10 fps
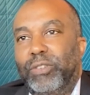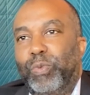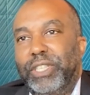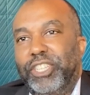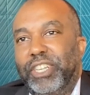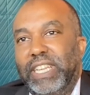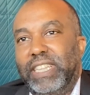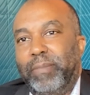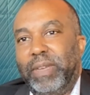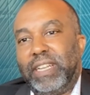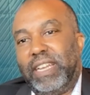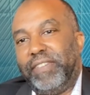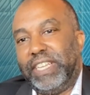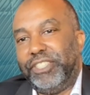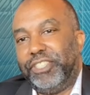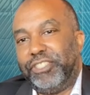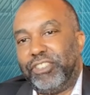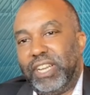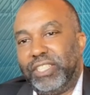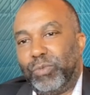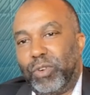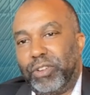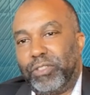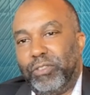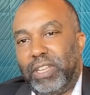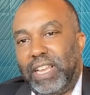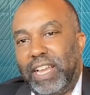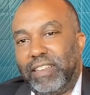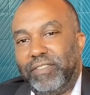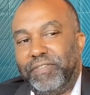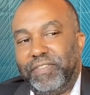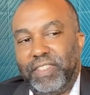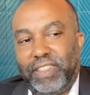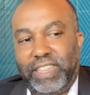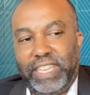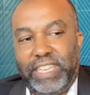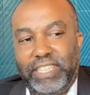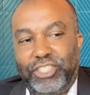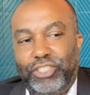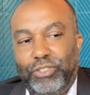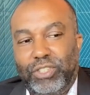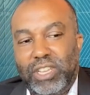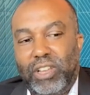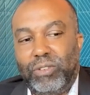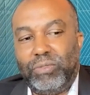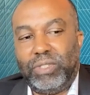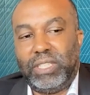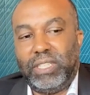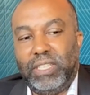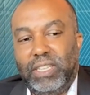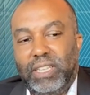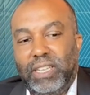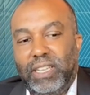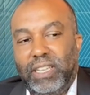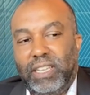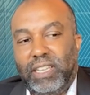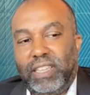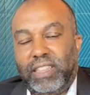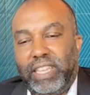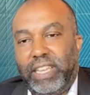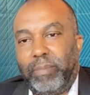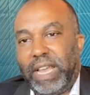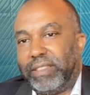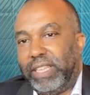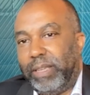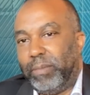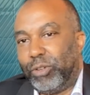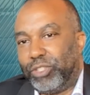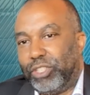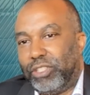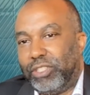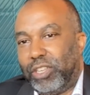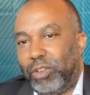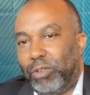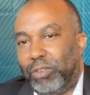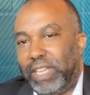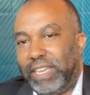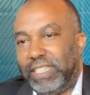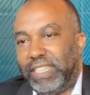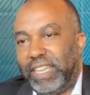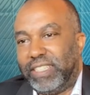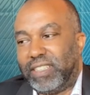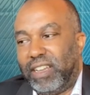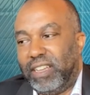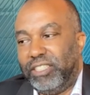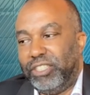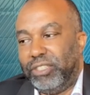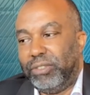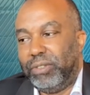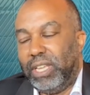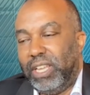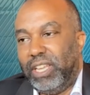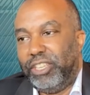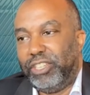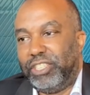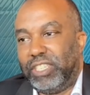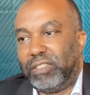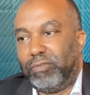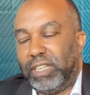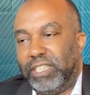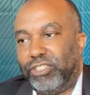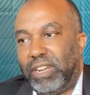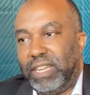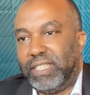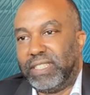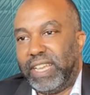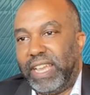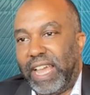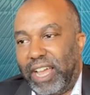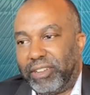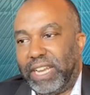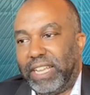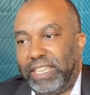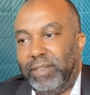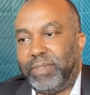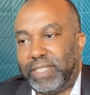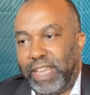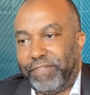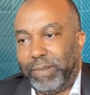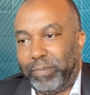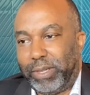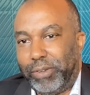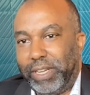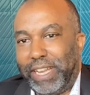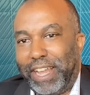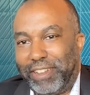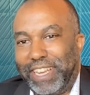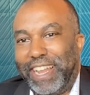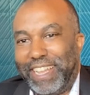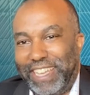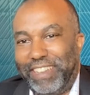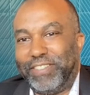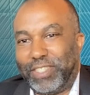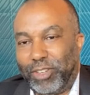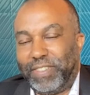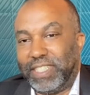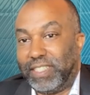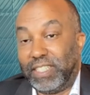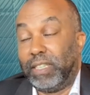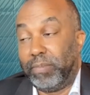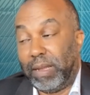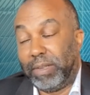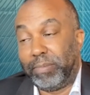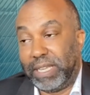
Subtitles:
When you're in the middle of it and you're trying to work through a lot of things, you don't think about the emotional toll that it takes on you. You're just really trying to say, how can I keep staff employed? How can I give services to the public?